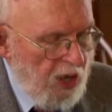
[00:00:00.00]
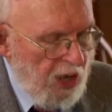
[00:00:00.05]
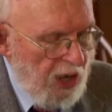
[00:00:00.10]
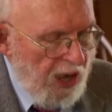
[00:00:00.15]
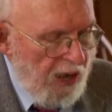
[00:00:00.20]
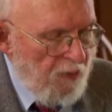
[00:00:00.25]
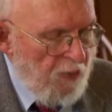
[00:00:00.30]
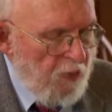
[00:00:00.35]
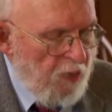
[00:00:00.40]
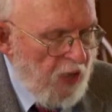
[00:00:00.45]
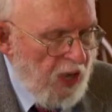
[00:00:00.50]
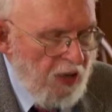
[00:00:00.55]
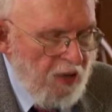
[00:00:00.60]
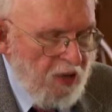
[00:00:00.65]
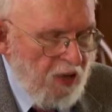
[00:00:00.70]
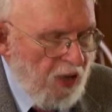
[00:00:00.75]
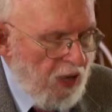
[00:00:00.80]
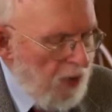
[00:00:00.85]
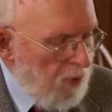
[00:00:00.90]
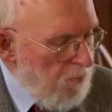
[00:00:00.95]
And
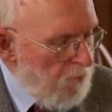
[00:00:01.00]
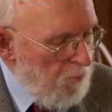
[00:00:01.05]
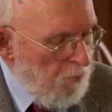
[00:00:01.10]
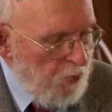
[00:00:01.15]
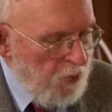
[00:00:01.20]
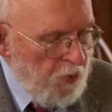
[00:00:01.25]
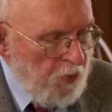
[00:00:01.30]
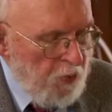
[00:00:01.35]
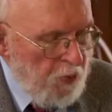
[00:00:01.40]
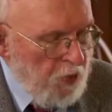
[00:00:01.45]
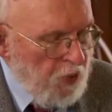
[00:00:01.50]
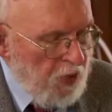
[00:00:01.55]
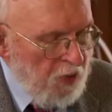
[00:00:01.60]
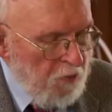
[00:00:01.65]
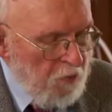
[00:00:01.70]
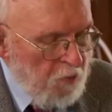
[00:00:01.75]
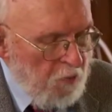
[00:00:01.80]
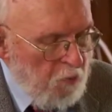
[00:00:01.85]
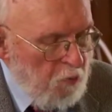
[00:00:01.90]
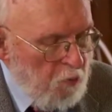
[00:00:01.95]
then um,
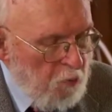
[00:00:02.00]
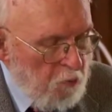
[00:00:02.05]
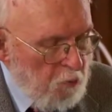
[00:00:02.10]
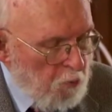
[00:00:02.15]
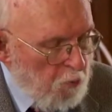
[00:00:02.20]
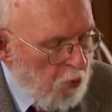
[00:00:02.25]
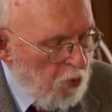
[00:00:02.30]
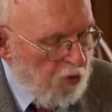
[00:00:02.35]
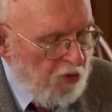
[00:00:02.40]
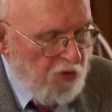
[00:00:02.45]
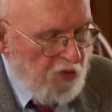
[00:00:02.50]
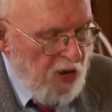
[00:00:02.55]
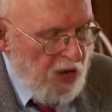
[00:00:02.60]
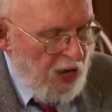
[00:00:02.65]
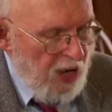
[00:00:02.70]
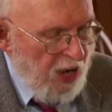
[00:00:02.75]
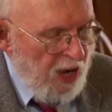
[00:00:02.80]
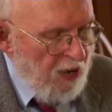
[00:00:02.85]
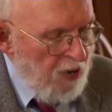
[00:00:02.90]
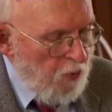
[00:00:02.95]
the verse
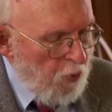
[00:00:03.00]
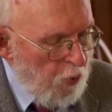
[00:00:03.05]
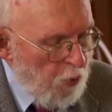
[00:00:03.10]
9